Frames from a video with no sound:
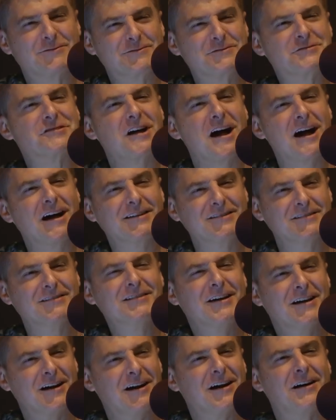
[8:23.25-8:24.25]

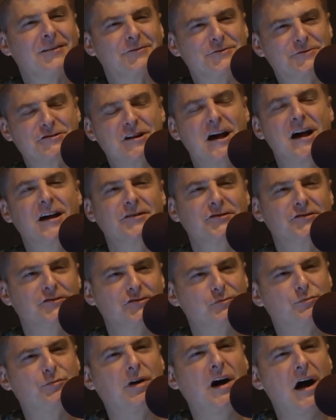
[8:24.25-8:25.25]
John
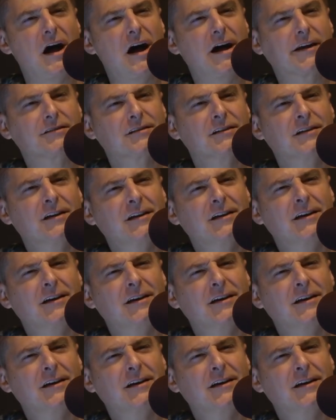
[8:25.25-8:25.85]
DuPont.